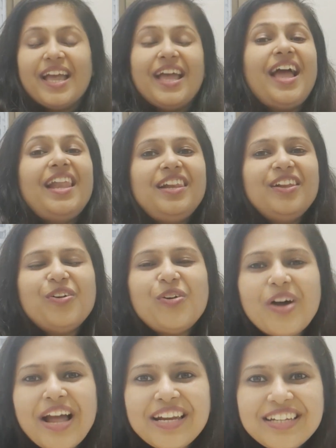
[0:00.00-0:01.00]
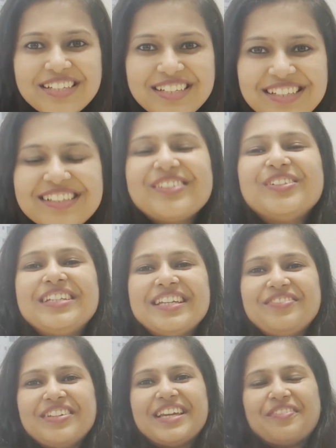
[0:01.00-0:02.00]
Hello and good
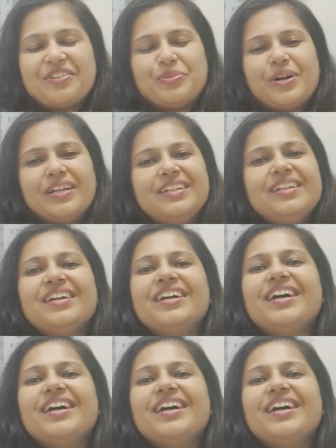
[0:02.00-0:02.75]
evening, everyone.